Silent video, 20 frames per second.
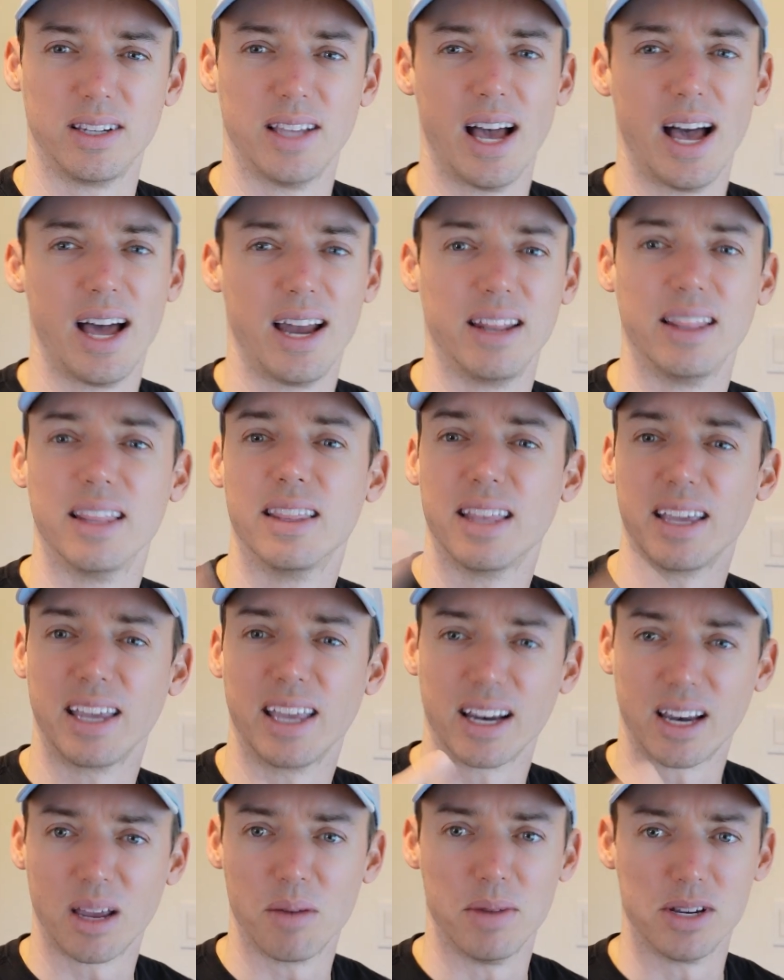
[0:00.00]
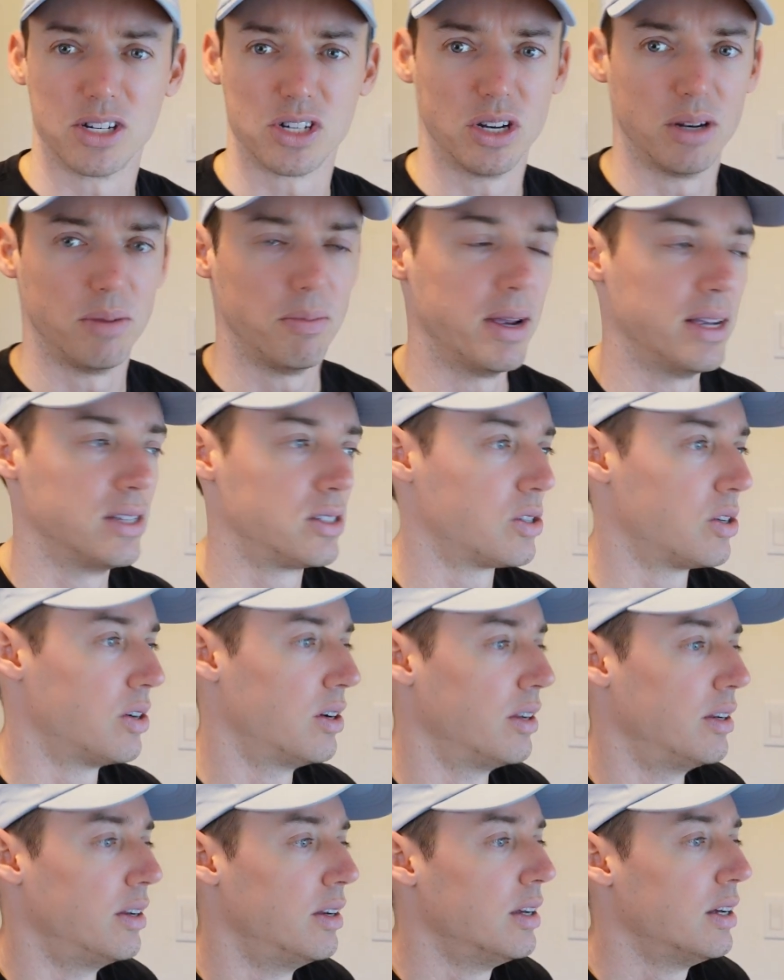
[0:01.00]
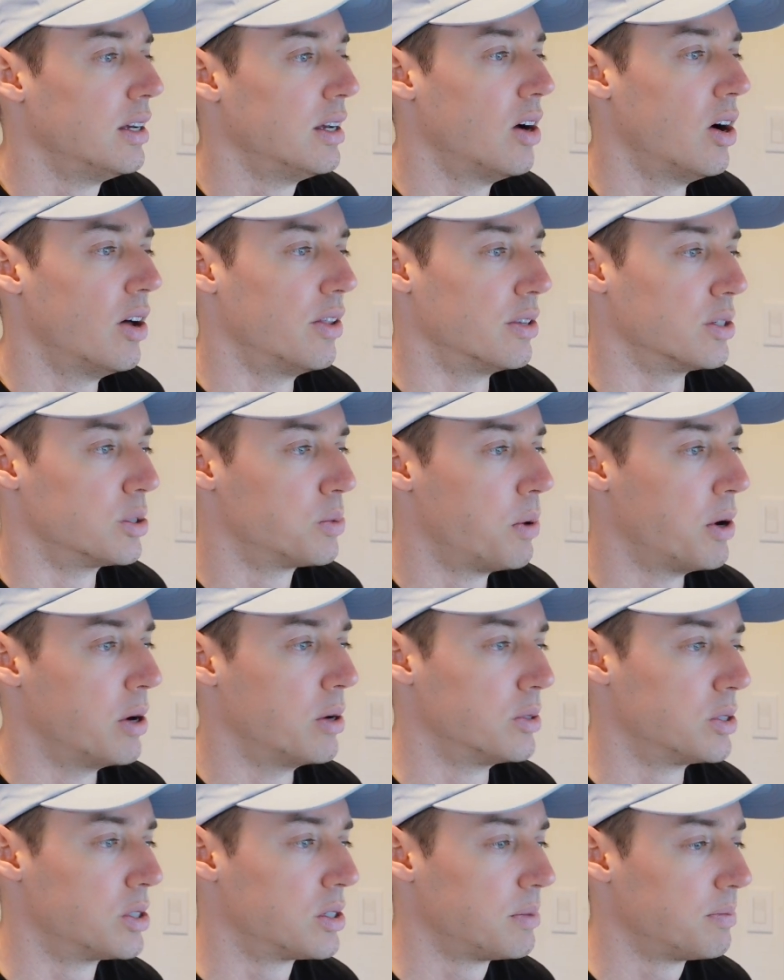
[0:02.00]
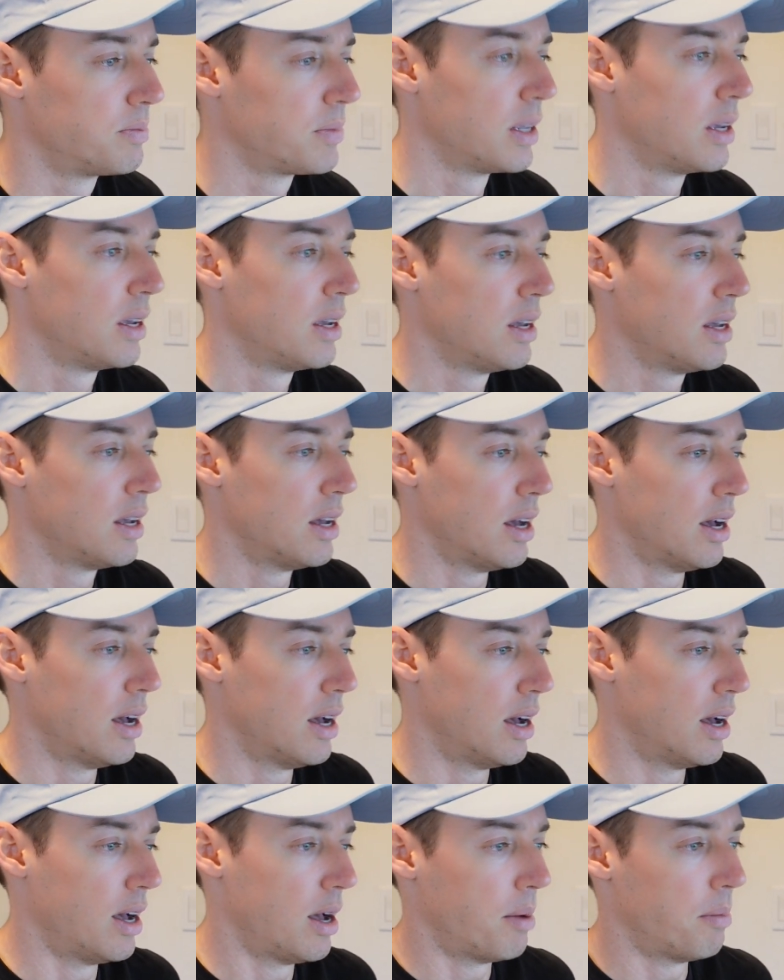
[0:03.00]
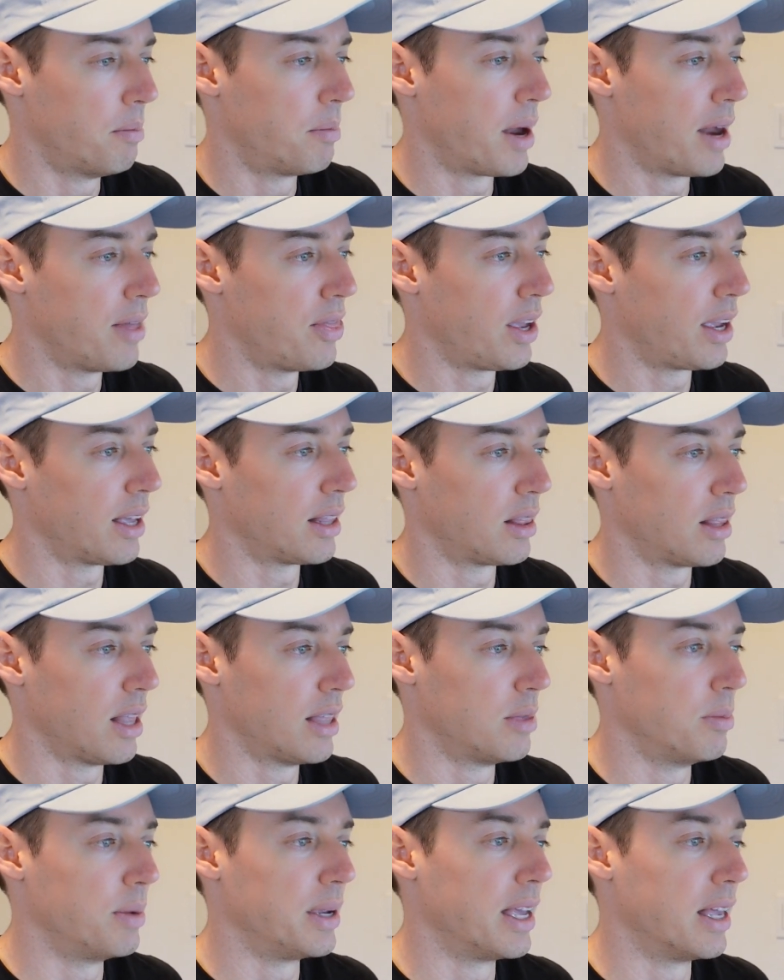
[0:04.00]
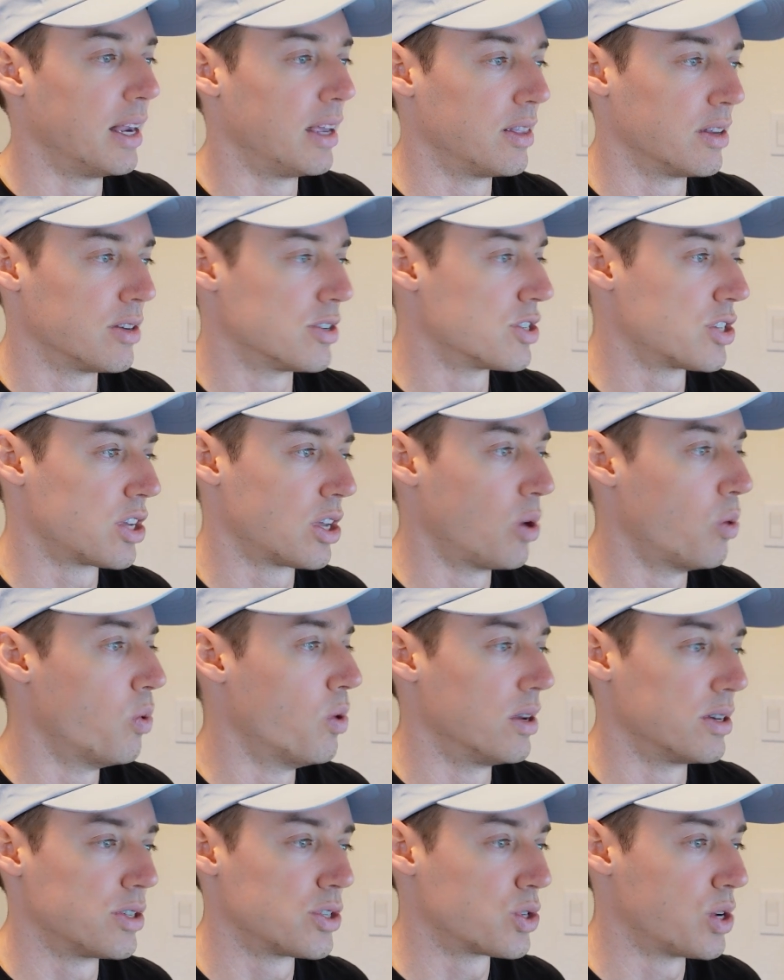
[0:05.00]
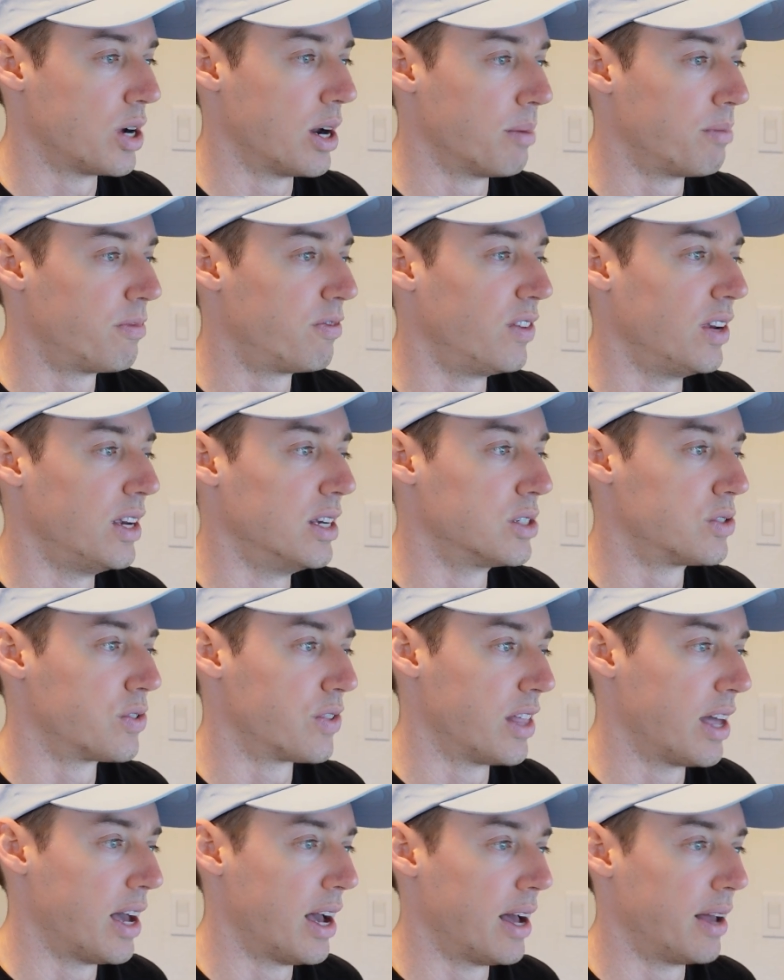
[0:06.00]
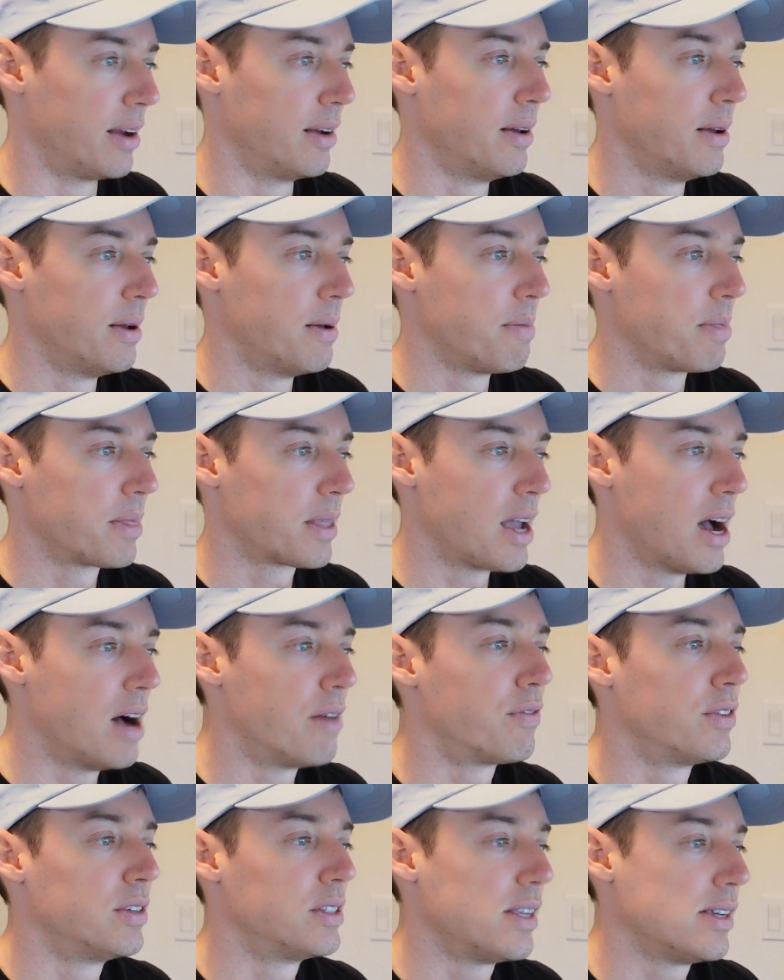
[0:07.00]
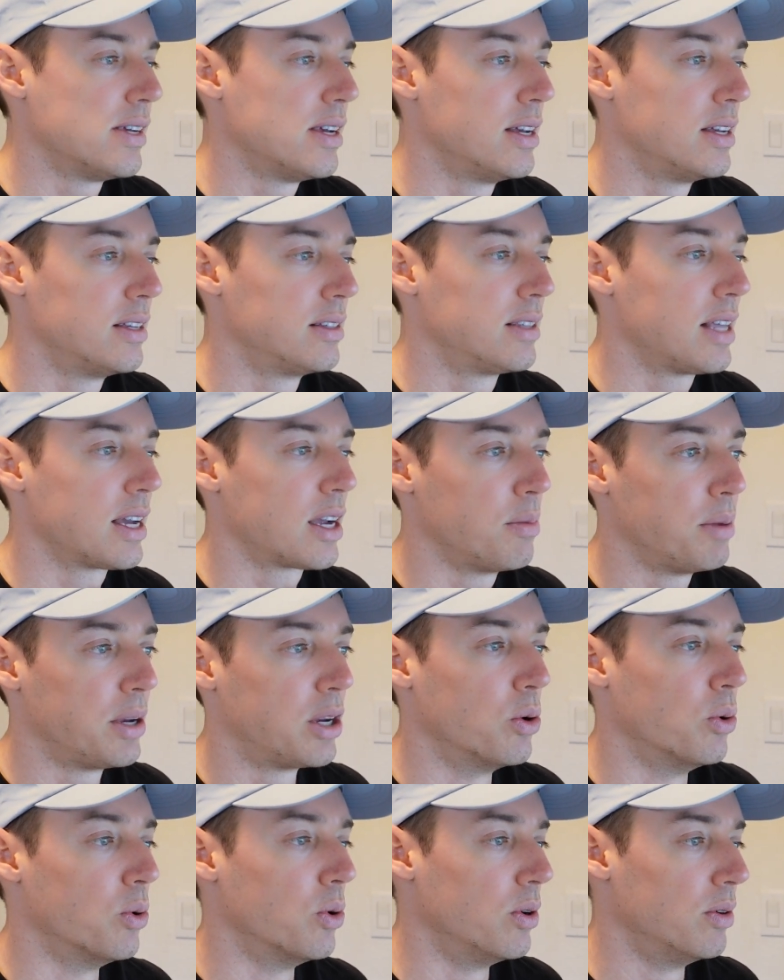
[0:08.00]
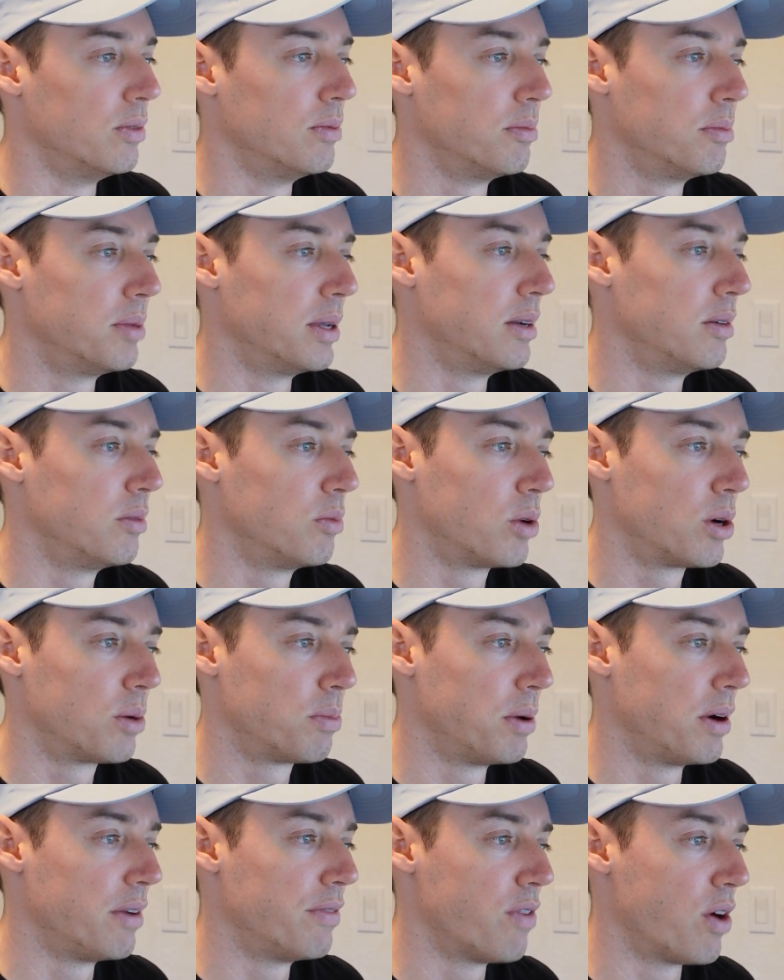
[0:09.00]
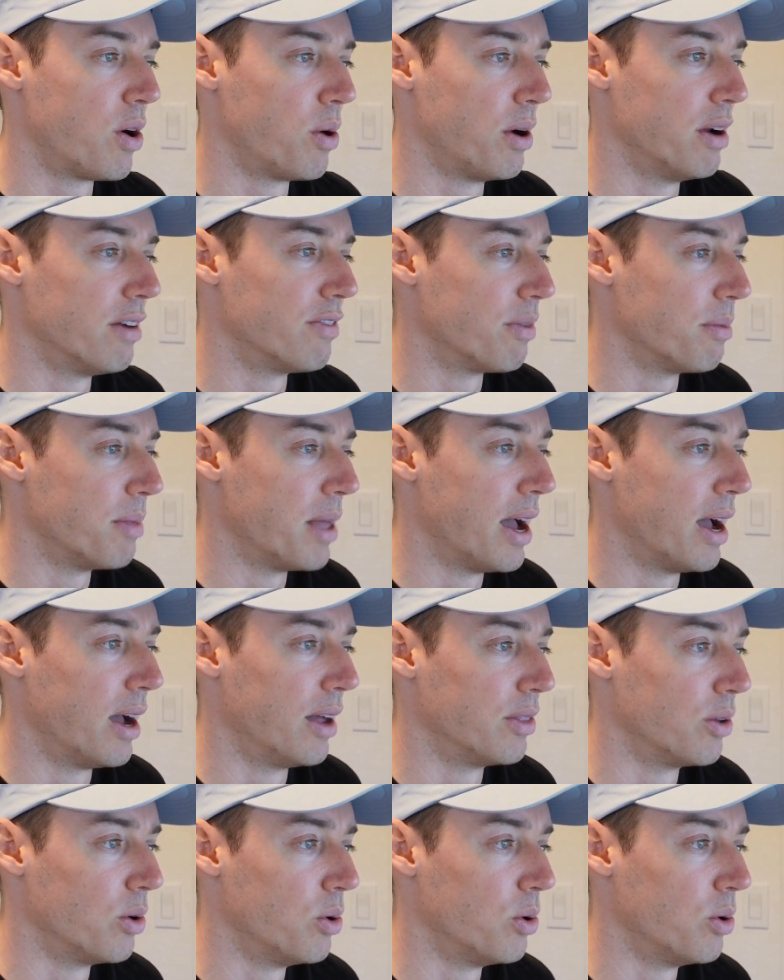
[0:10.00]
that, and then they get commission based on those posts. But I think at the beginning, they're just going to want straight up fees for that. Conferences, that could be cool, but we're pretty far away from that. The